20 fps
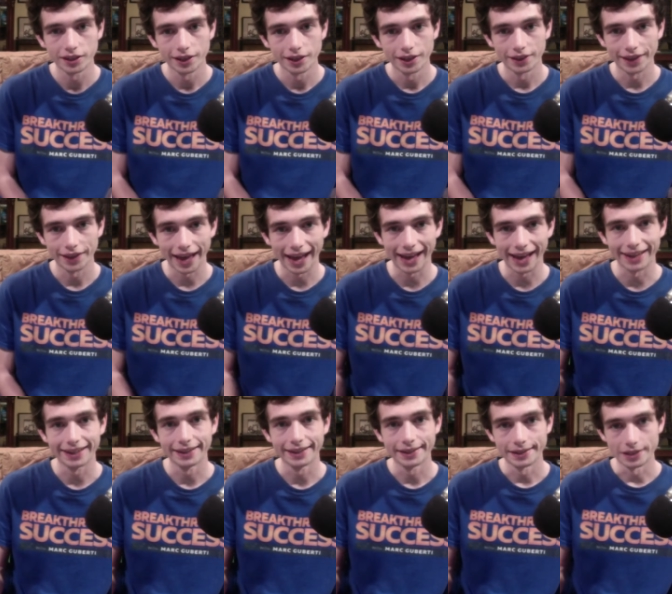
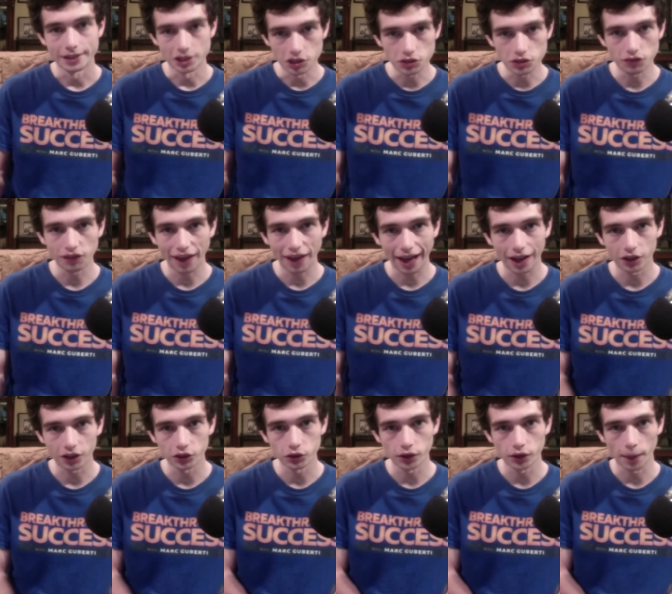that is
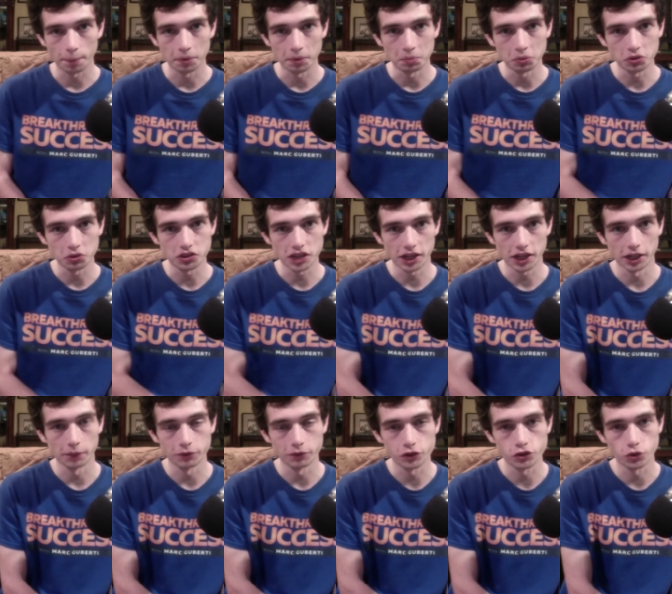value, that people sign
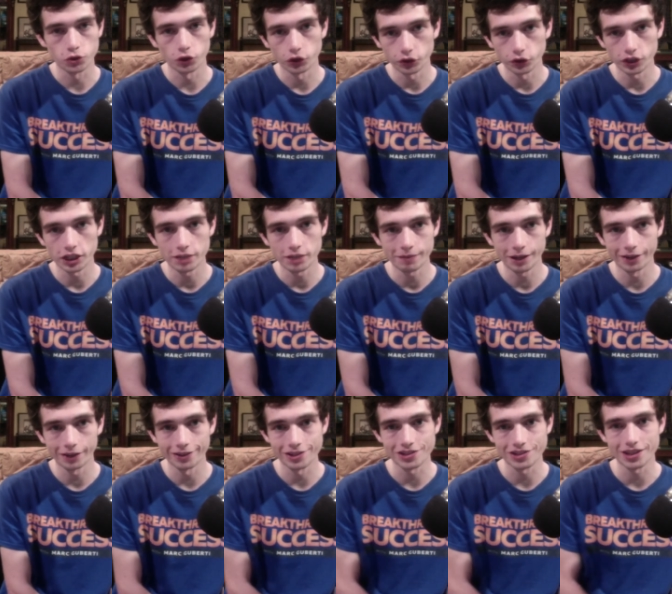up to join your
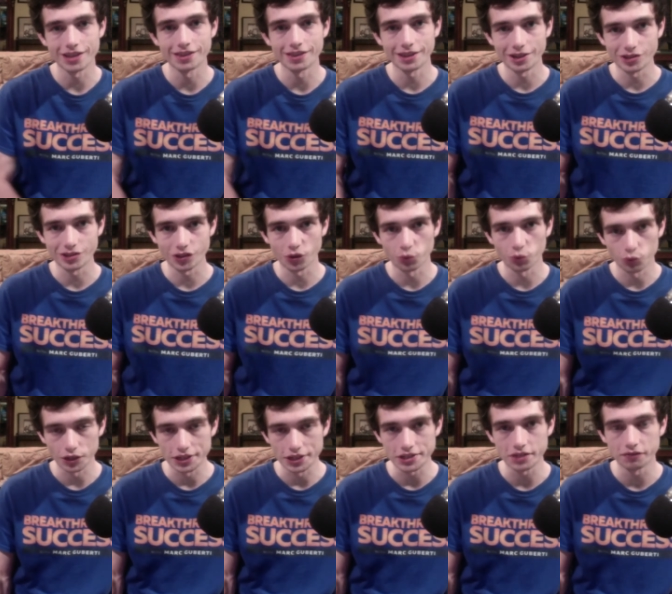email list, and there's a
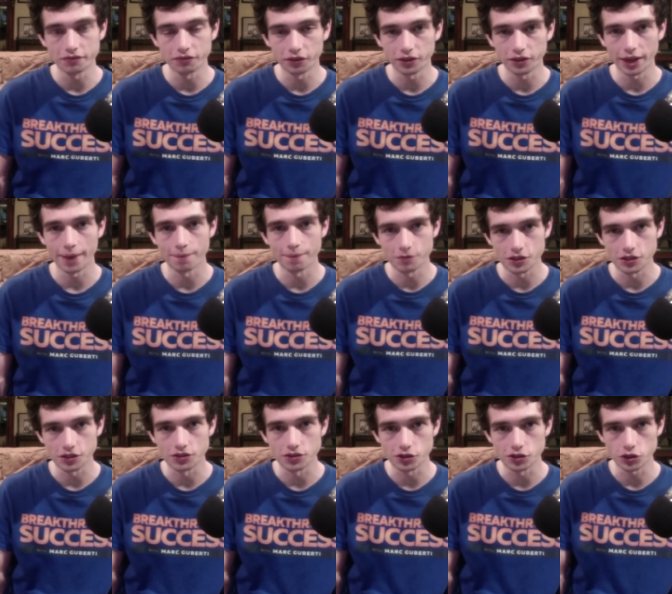reason for them
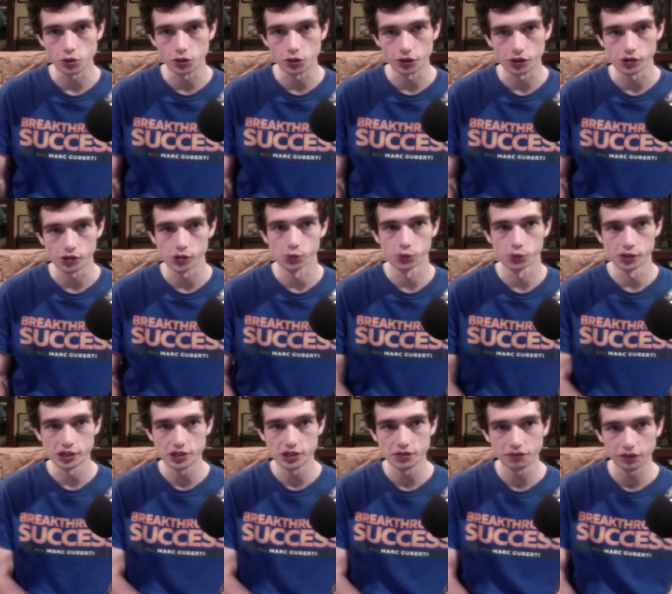to do it. There's a
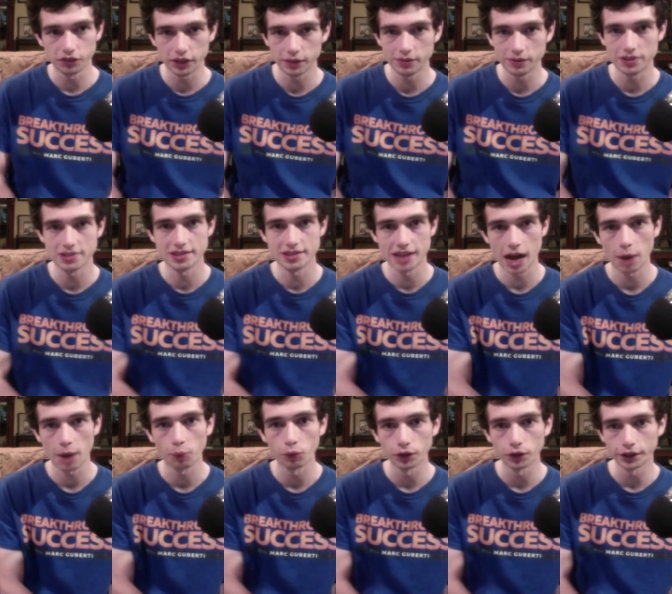reason for them to
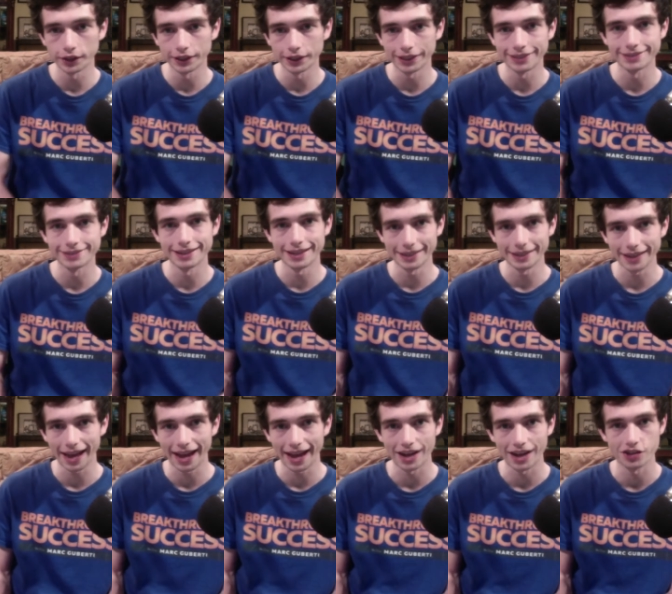stop reading and
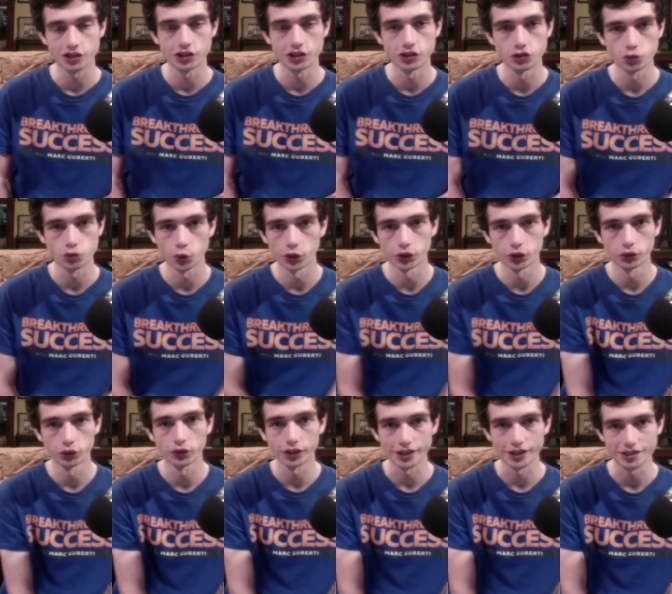take action and join your
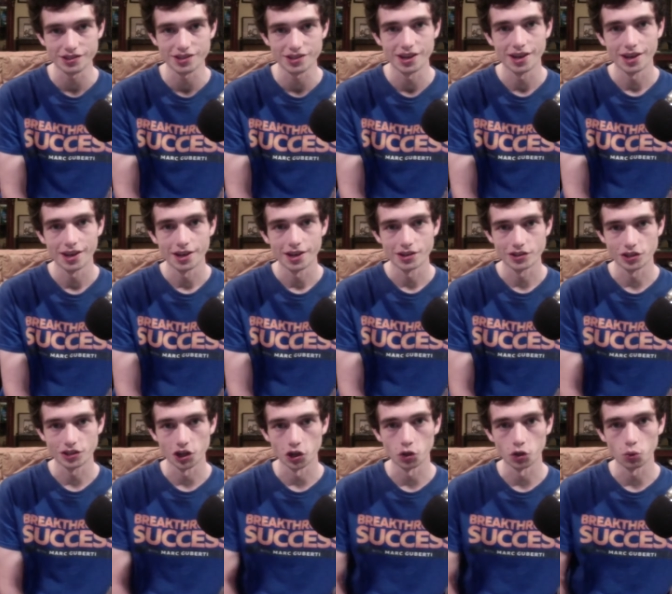list.
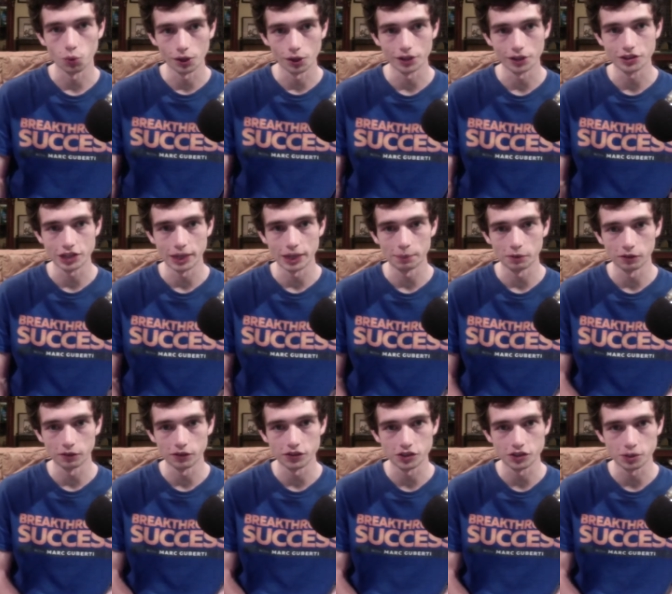So, one example
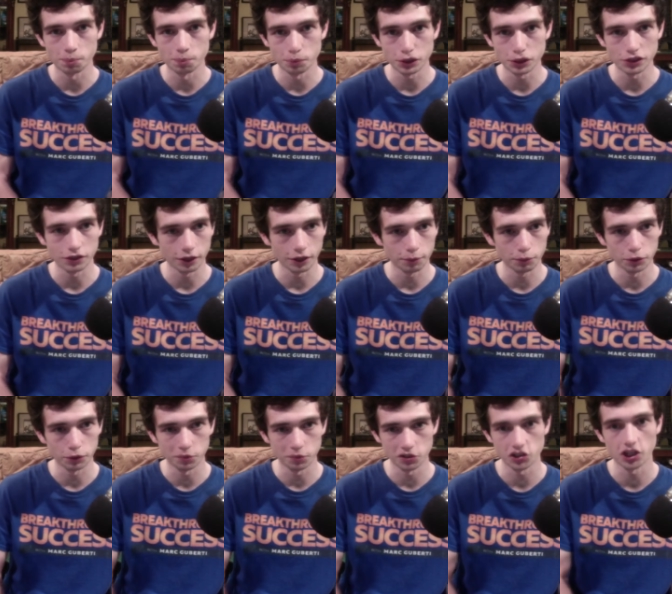of this could be like
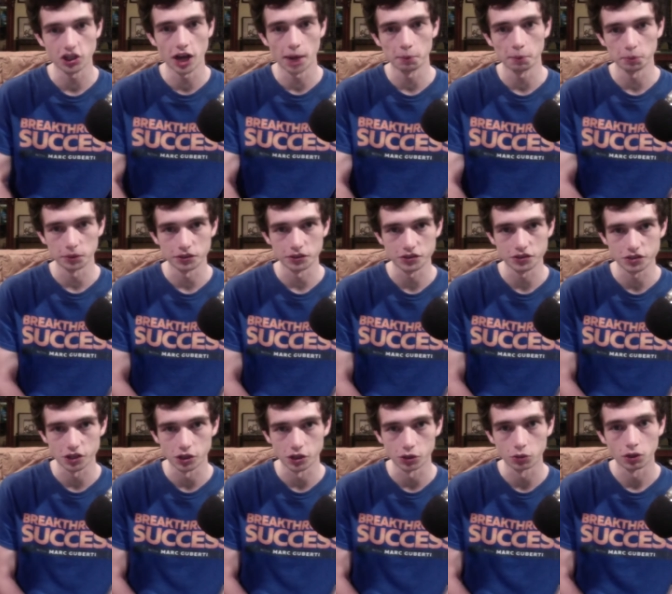pretty much a compliment.
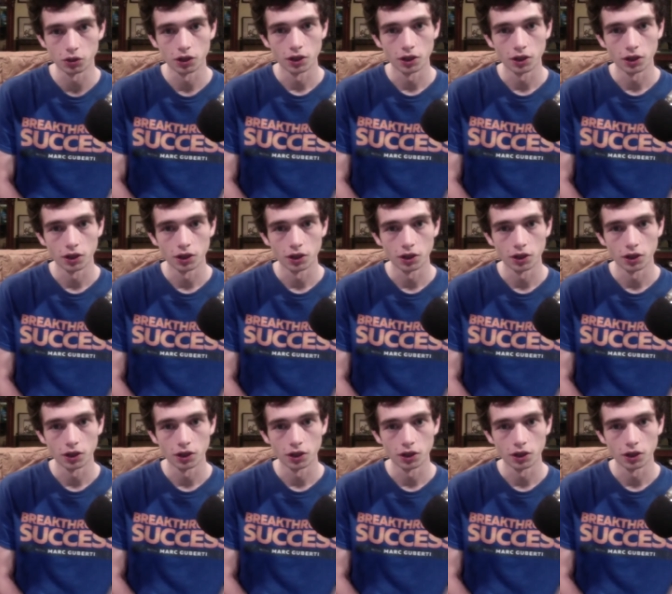So,